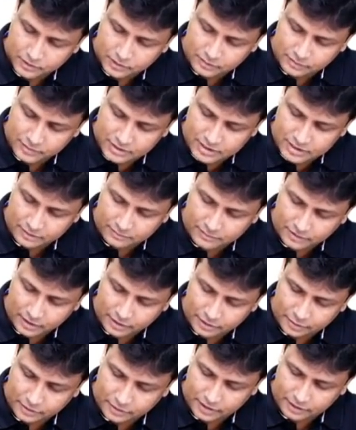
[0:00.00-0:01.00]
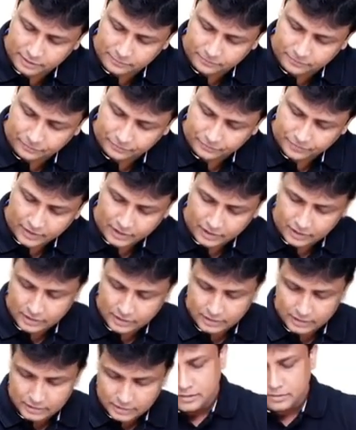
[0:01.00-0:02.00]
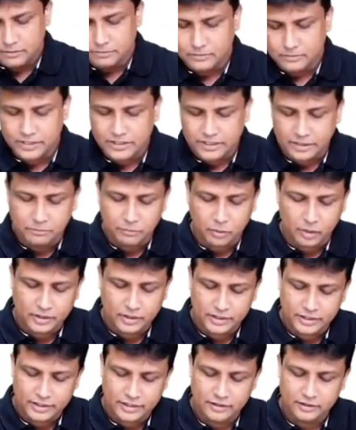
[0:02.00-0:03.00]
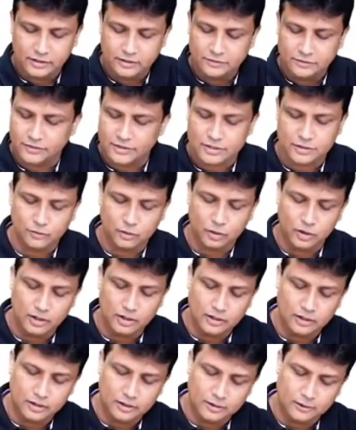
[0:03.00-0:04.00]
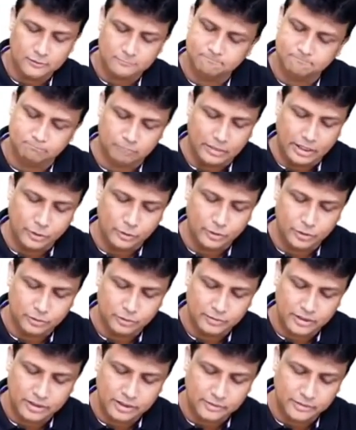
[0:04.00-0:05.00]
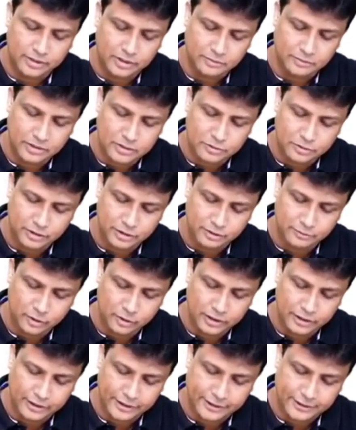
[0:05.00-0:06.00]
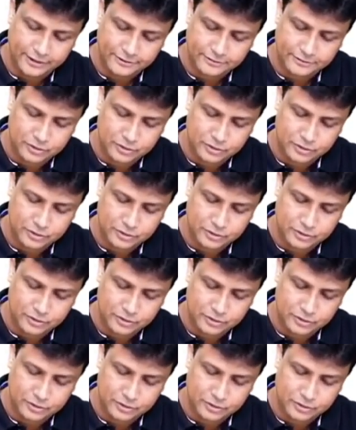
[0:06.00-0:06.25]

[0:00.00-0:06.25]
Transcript: The muscle part, okay. But the important thing here, first of all, myotome nothing but the mesoderm only, right?